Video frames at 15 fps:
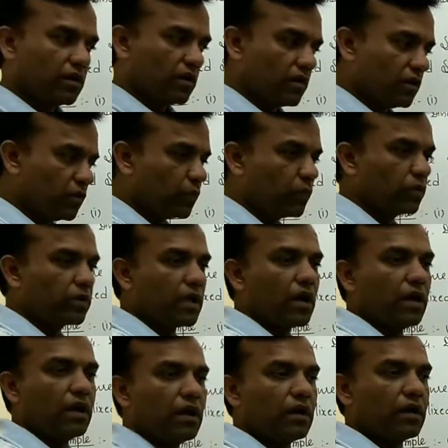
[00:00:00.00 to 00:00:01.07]
you put
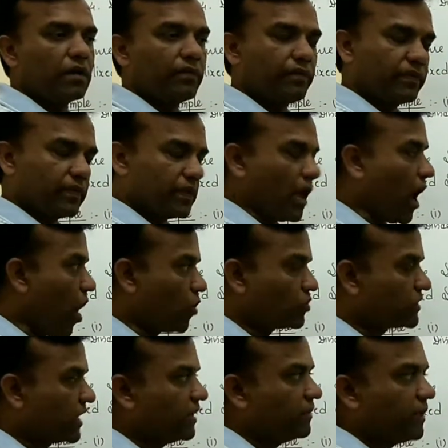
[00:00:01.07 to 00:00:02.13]

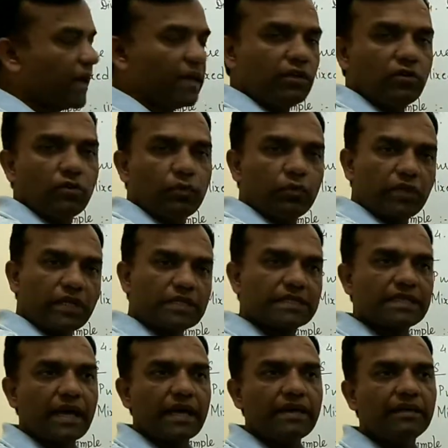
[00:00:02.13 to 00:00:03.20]
outside value you put
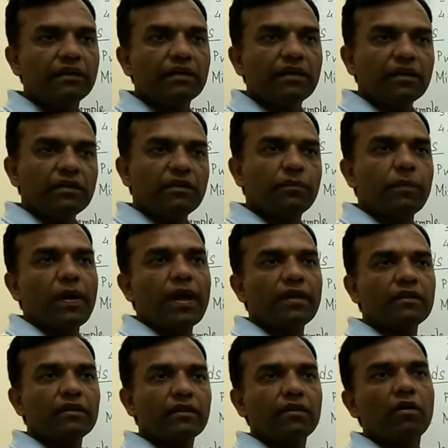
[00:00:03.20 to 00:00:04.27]
inside,
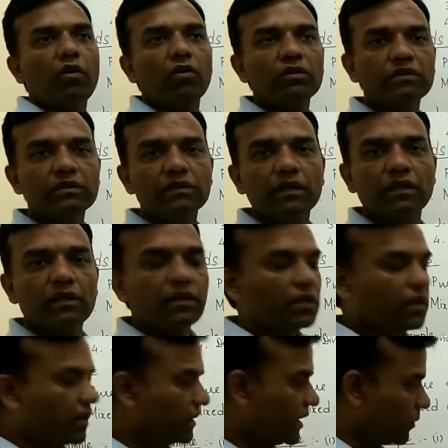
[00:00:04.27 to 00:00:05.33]
depend on
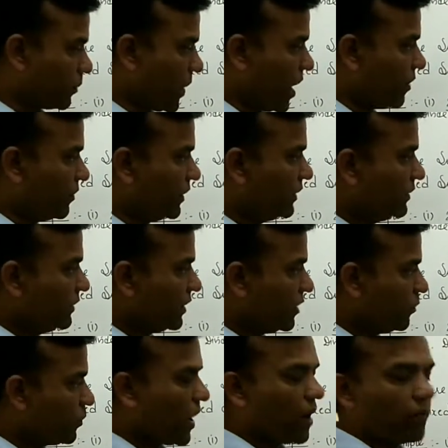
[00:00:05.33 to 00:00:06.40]
their power.
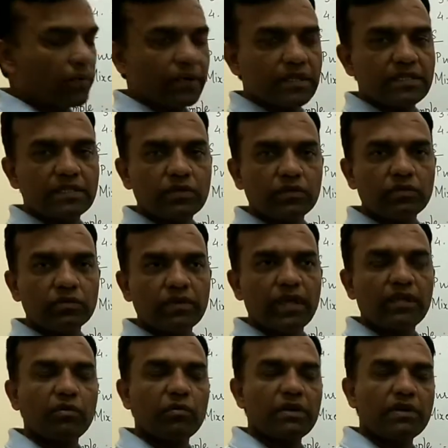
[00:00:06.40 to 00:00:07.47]
If power is 2,
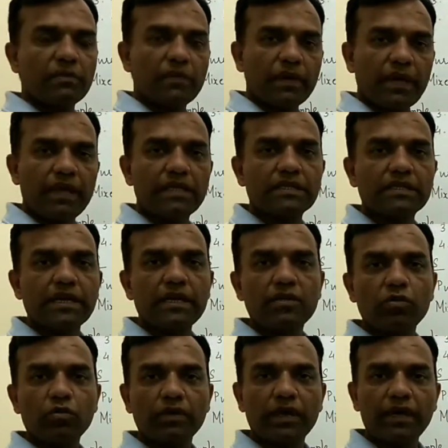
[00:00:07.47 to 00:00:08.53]
then you multiply inside
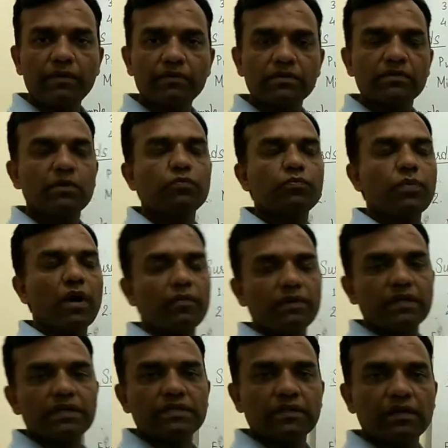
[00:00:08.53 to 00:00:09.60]
2 times. If
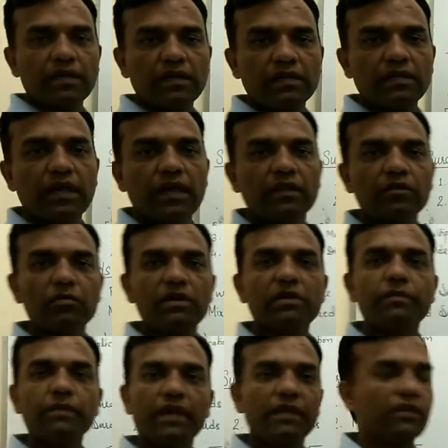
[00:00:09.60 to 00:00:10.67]
power is 3, then you
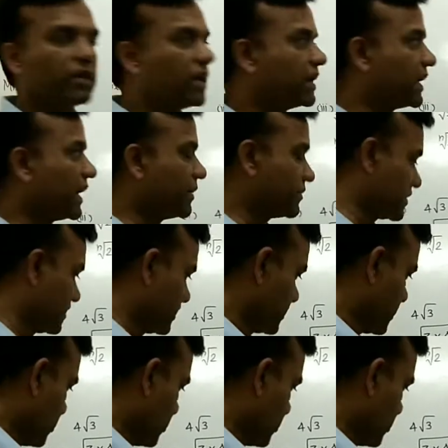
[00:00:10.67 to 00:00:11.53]
multiply 3 times.